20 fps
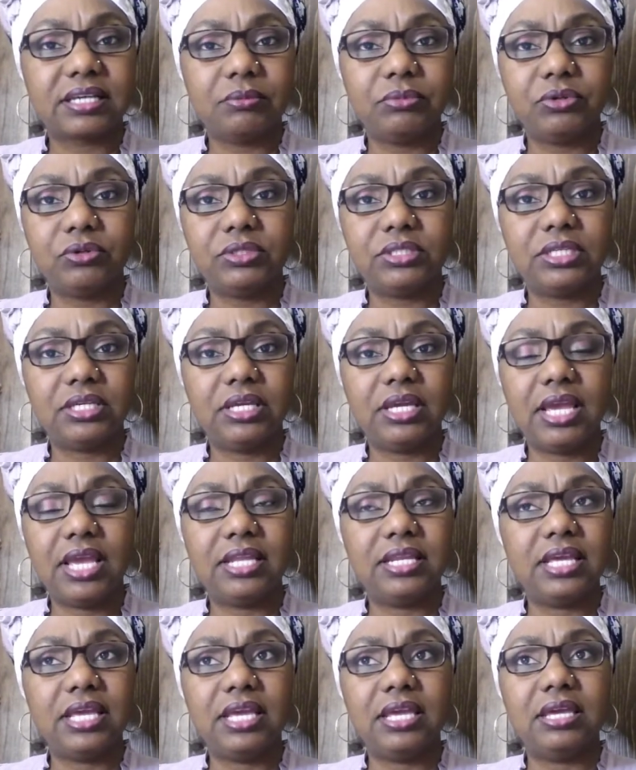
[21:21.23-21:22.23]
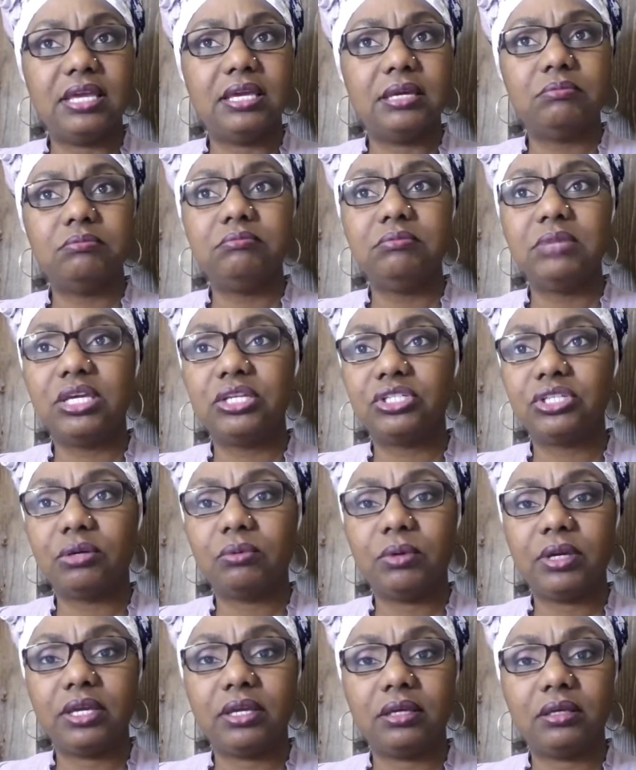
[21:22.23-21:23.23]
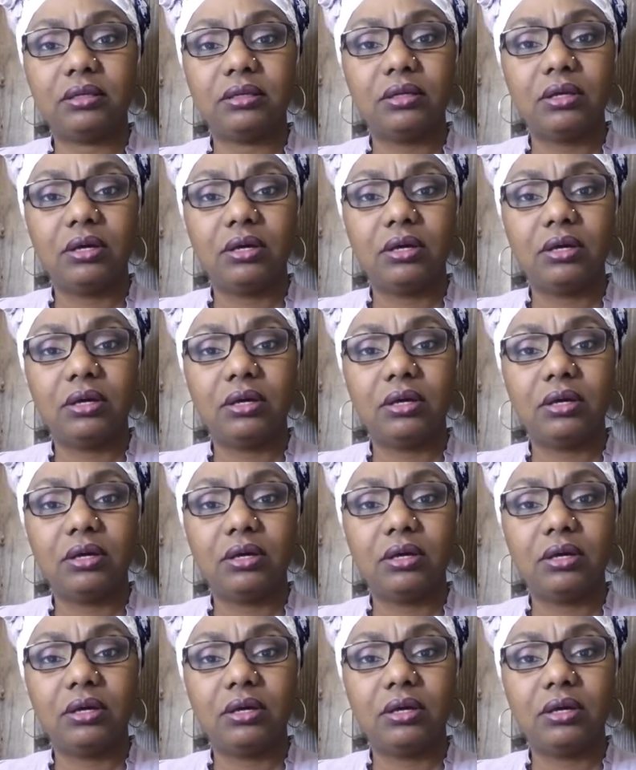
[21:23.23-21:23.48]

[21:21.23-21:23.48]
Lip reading: community in a major way?